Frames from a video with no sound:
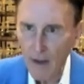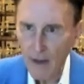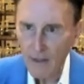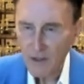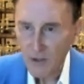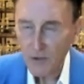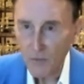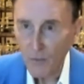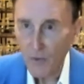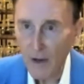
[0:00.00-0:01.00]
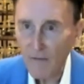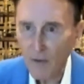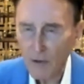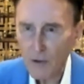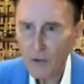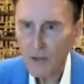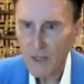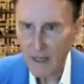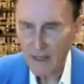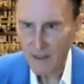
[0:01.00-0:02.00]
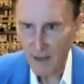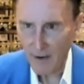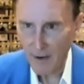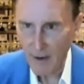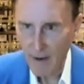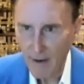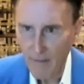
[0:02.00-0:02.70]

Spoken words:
If we're too sedentary,